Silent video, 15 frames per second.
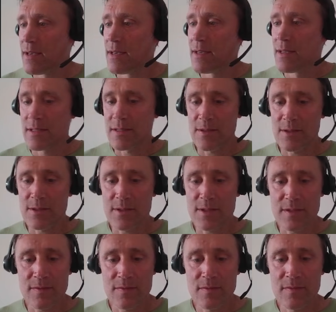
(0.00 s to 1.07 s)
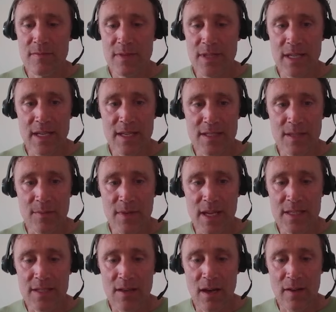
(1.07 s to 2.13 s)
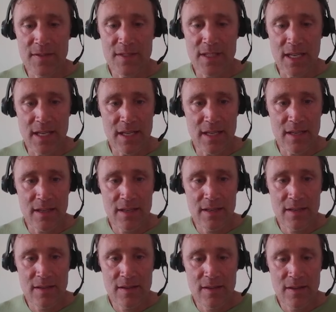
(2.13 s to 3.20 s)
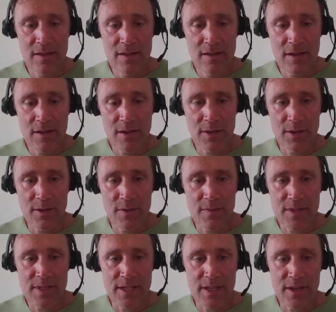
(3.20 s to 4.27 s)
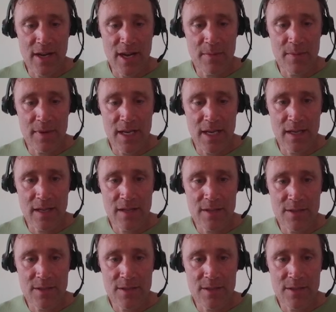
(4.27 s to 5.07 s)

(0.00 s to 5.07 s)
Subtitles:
So these are just getting some nice offsetting curves here happening.